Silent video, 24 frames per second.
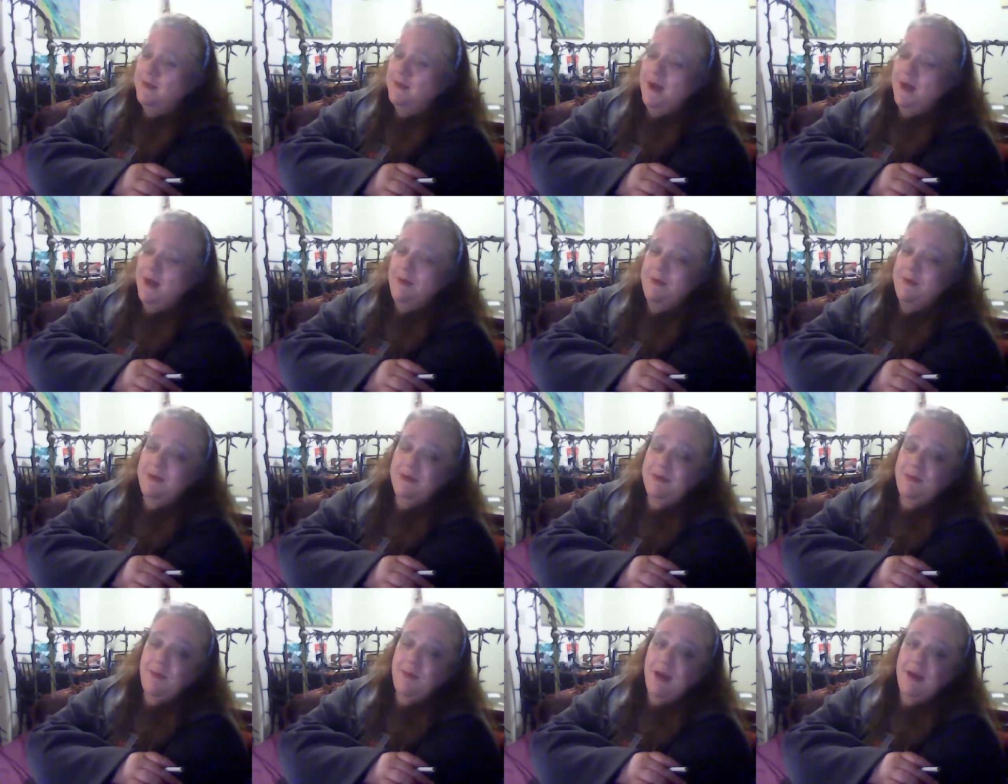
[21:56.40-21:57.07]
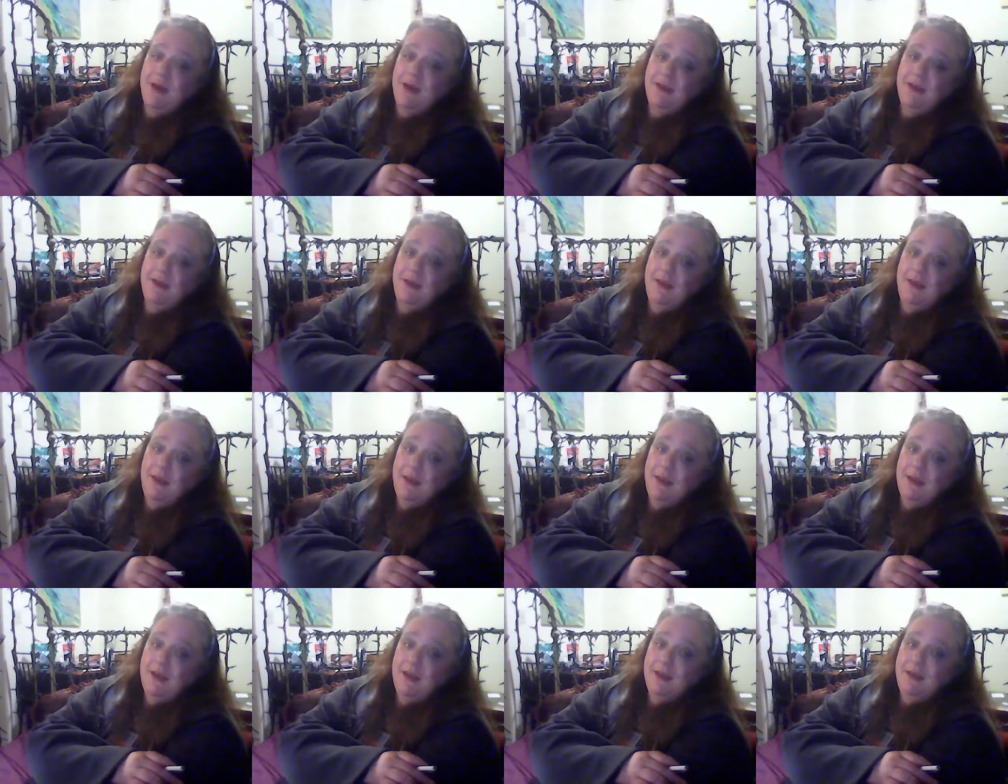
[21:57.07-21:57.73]
so I responded,
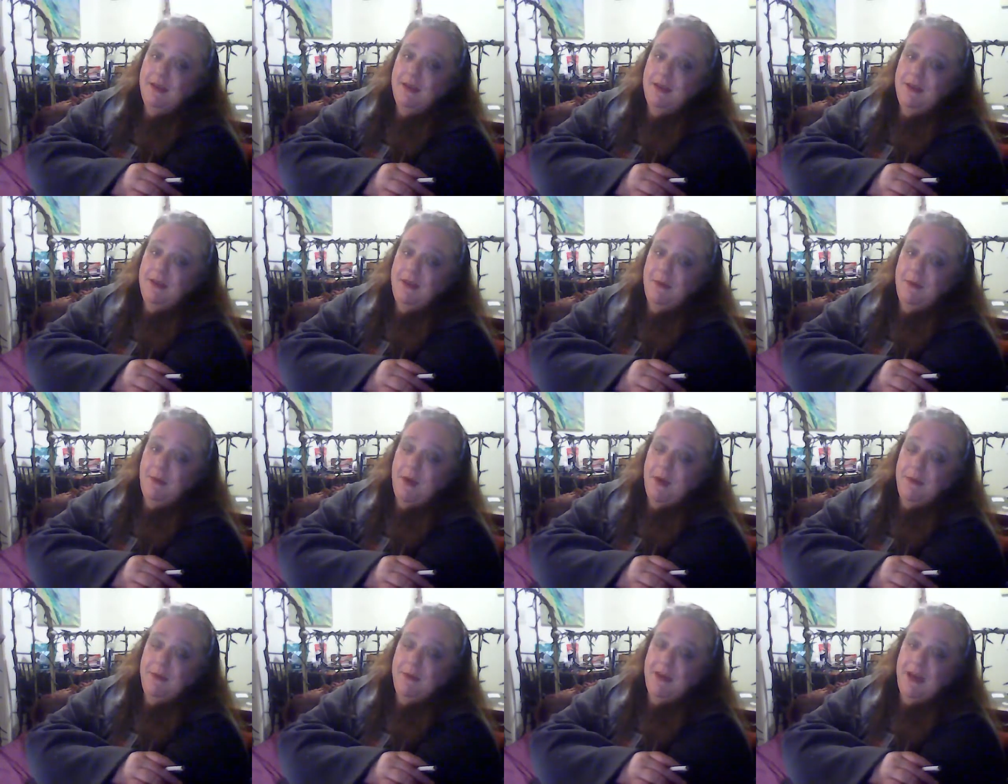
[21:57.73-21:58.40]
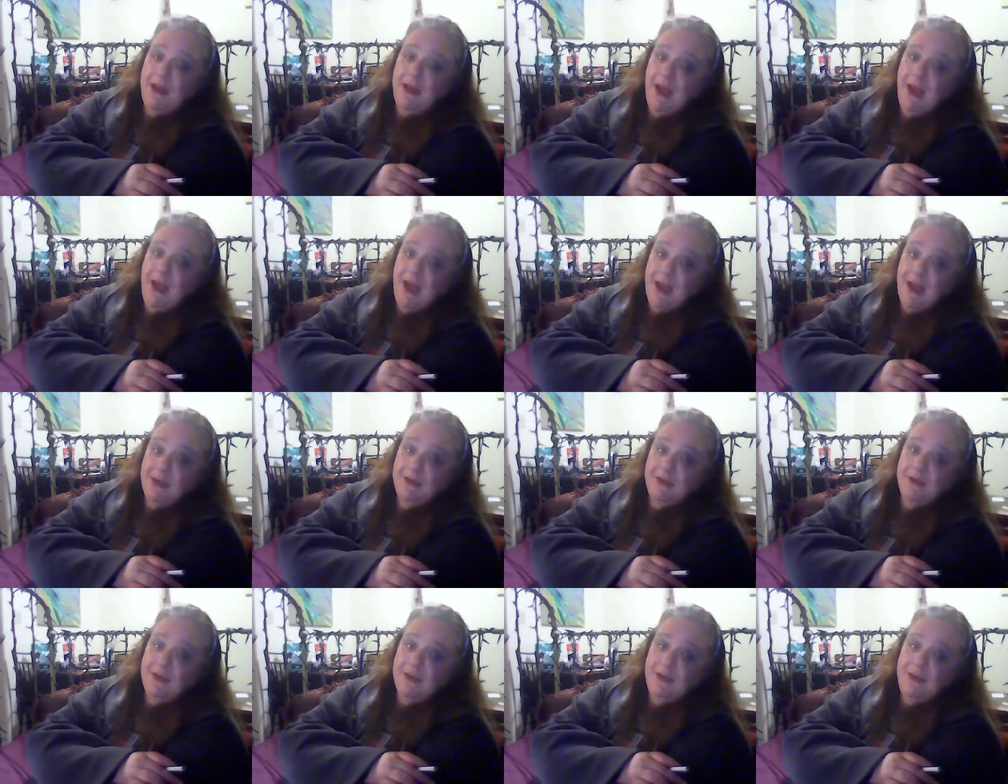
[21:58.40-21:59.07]
did he want me to
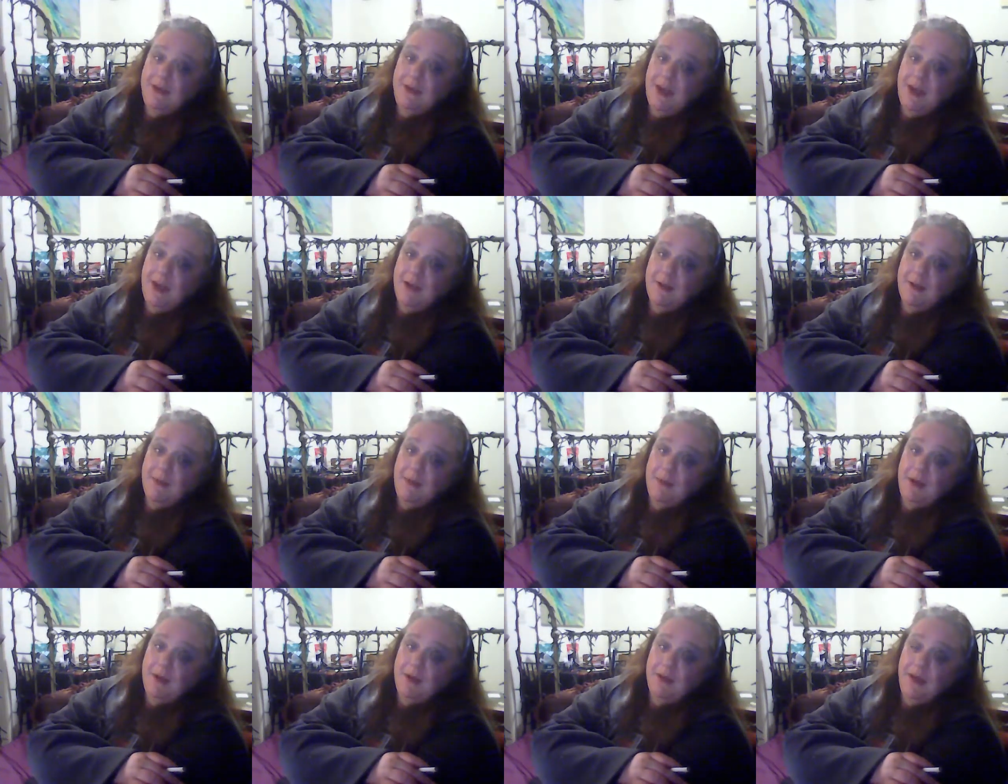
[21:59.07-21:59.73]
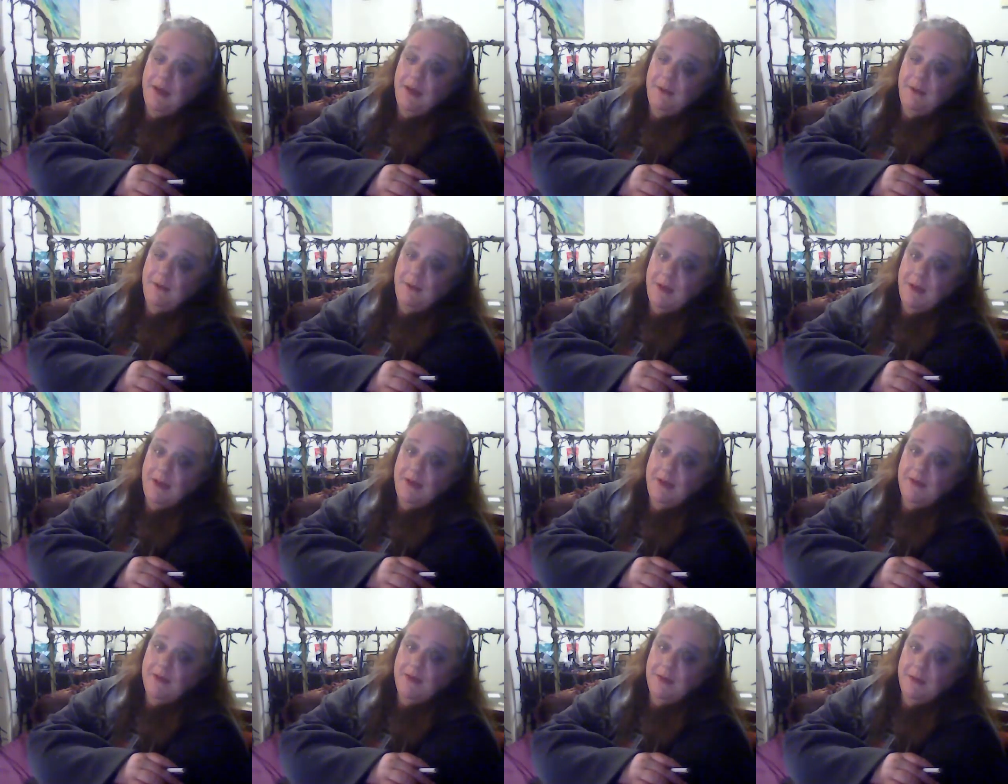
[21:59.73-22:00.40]
actually talk about like
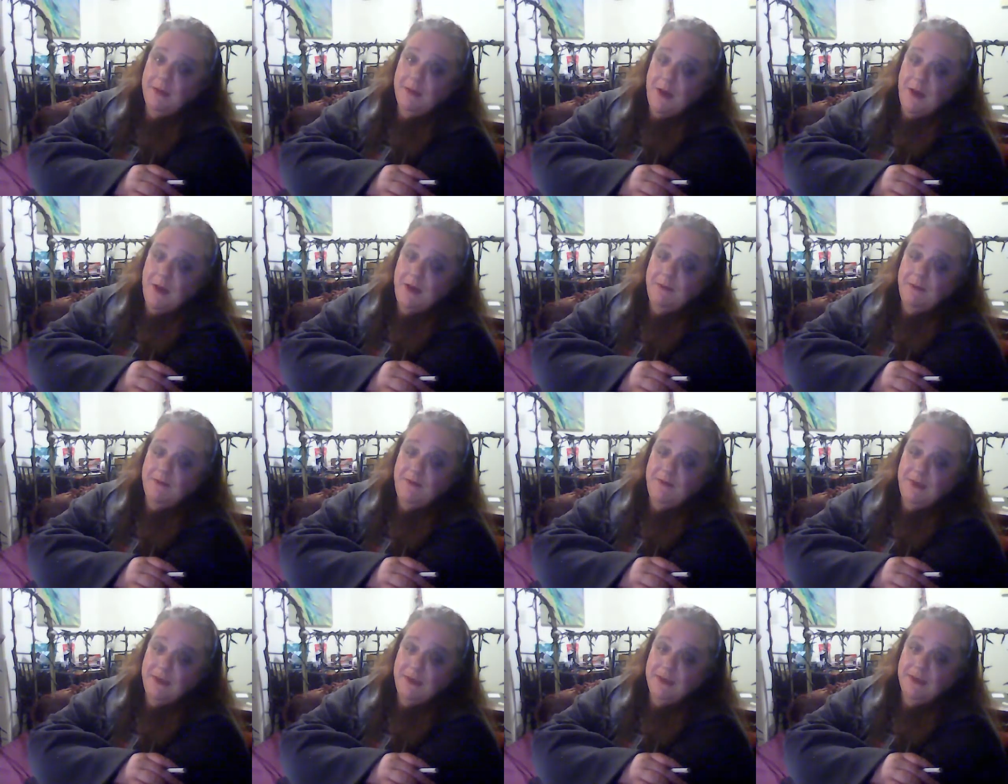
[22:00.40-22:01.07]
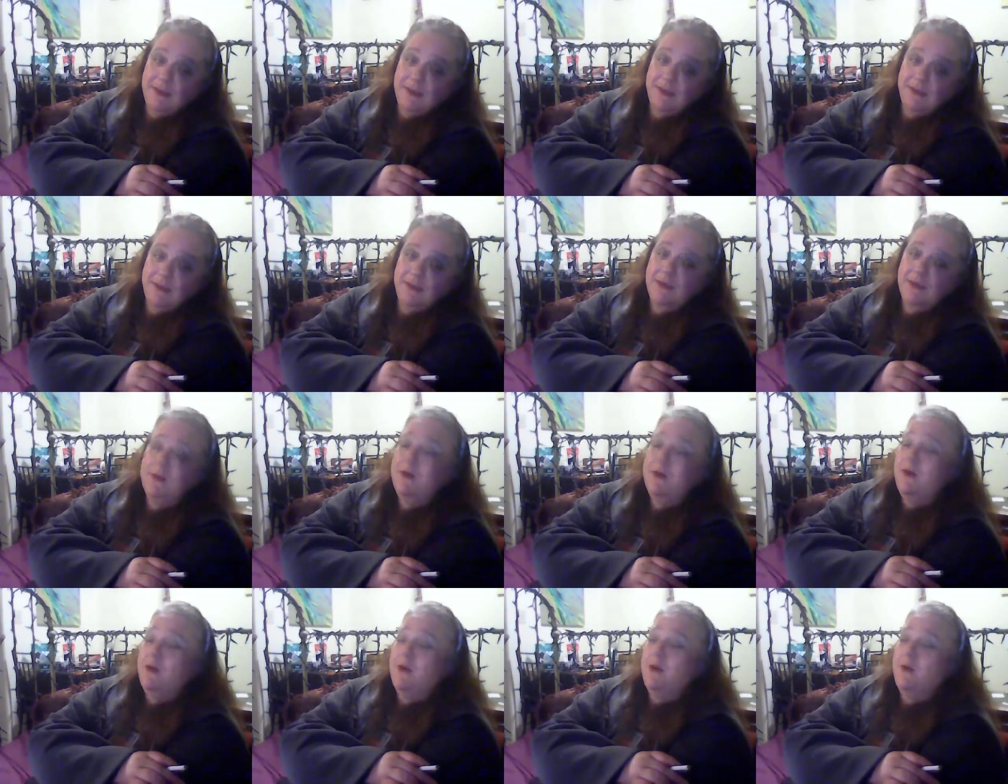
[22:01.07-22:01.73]
regular quantum physics,
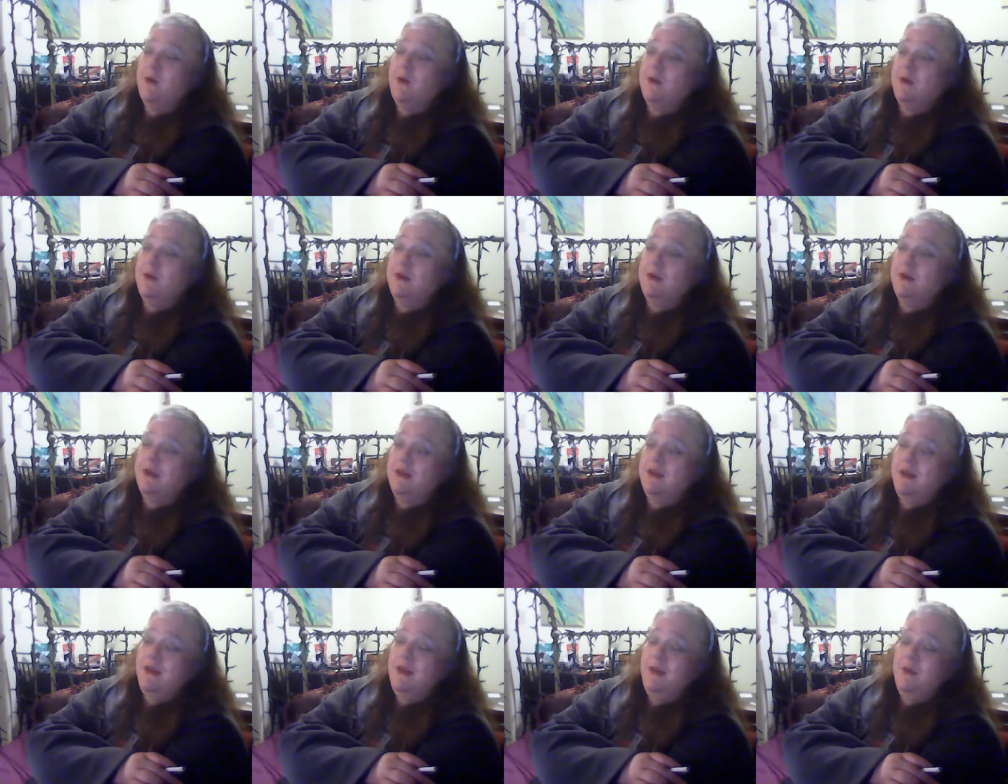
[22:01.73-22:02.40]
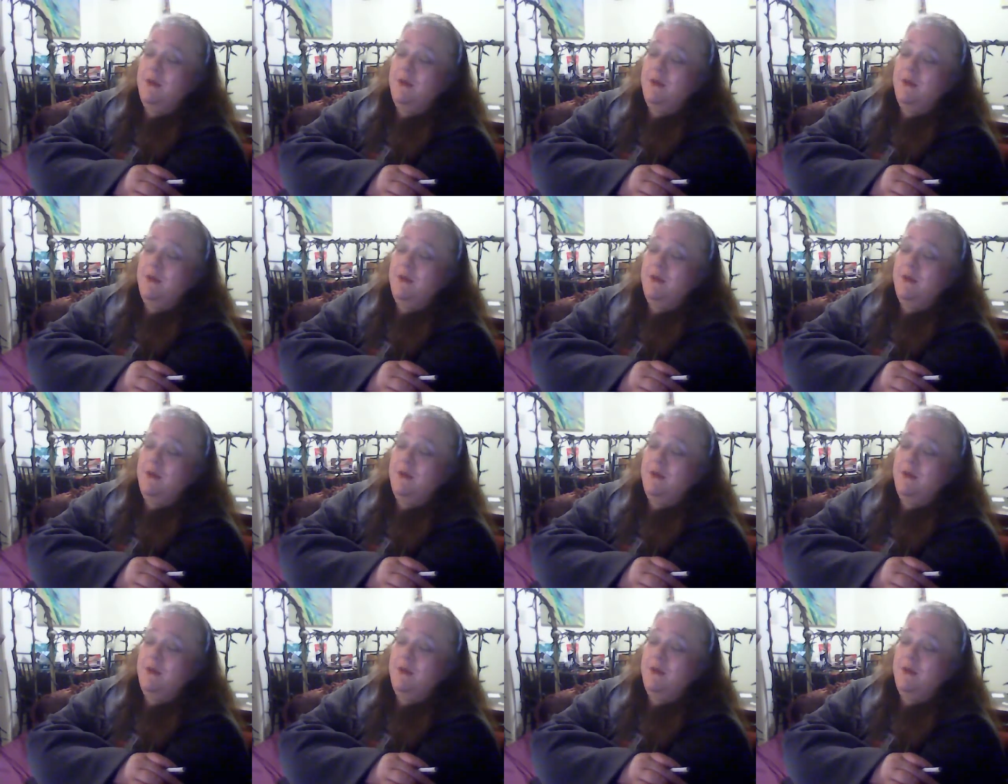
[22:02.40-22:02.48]
or did